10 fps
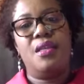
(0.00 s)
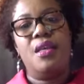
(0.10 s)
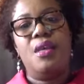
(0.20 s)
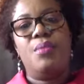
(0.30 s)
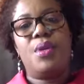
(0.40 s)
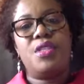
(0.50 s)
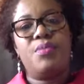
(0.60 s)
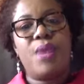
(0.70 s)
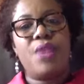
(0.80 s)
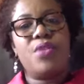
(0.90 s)
Because of
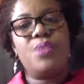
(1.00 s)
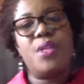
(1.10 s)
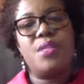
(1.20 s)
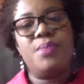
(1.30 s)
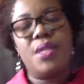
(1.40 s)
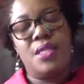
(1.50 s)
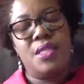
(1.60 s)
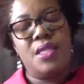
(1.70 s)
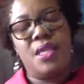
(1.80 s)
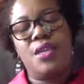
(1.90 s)
my responsibilities
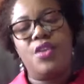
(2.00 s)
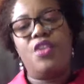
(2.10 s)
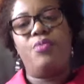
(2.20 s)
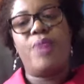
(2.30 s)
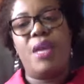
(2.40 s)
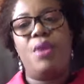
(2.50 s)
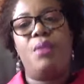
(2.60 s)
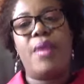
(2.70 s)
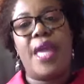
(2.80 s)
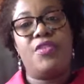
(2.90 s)
taking care of my mom, I
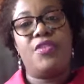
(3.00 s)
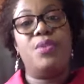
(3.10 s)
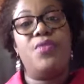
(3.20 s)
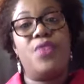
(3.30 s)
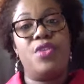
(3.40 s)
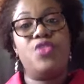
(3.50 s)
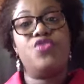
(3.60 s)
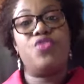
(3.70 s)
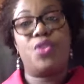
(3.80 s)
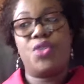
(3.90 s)
have to be very
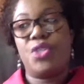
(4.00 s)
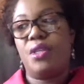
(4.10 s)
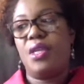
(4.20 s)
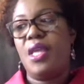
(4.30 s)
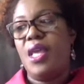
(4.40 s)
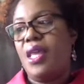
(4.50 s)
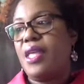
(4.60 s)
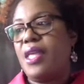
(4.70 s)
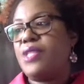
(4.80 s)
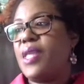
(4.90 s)
structured. And
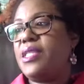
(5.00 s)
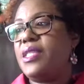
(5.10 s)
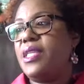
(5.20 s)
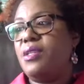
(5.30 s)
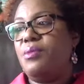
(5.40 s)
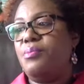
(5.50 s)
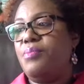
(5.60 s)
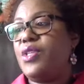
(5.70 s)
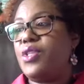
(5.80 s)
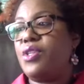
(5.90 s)
that's why Tina
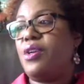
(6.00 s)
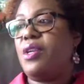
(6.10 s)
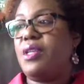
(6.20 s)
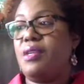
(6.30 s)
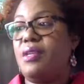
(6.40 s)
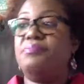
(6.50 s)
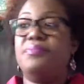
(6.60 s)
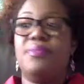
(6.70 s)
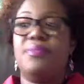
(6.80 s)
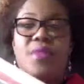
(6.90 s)
mentioned earlier.
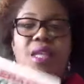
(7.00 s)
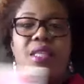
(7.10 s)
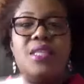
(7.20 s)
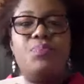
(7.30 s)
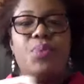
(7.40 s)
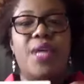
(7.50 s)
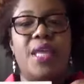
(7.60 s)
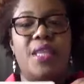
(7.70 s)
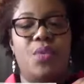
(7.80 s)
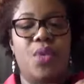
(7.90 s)
This book, I
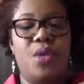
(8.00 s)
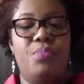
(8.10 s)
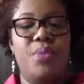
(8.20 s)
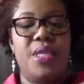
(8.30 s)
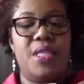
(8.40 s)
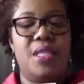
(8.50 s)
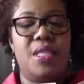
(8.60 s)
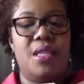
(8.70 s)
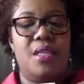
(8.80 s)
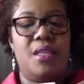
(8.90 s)
think we
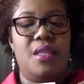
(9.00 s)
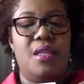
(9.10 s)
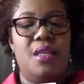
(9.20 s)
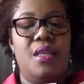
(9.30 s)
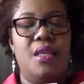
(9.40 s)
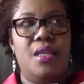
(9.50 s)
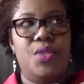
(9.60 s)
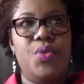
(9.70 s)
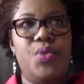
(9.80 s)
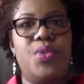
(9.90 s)
completed in
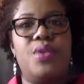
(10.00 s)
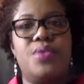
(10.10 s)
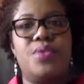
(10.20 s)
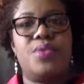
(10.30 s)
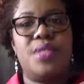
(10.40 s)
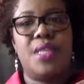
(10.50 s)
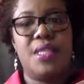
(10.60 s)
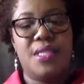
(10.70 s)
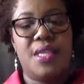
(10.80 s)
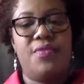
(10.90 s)

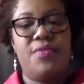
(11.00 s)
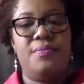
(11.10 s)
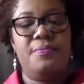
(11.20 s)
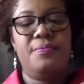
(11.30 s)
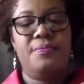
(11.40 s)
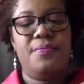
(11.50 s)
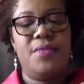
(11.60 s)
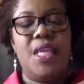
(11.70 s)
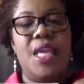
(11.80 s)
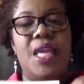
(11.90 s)
2007.
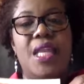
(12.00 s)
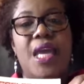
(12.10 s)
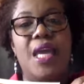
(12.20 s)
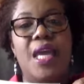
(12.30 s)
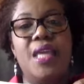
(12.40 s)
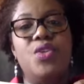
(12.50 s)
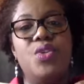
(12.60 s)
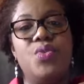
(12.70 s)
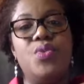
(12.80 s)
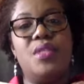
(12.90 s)
And I
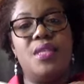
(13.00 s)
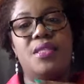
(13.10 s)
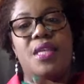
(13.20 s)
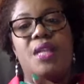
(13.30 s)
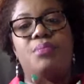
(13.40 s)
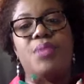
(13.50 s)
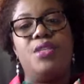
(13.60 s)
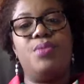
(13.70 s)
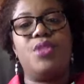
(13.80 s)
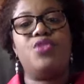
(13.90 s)
use this to help me to
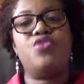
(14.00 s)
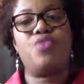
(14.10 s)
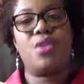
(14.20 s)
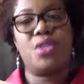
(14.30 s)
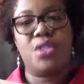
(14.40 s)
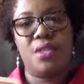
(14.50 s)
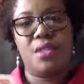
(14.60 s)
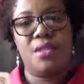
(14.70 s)
be structured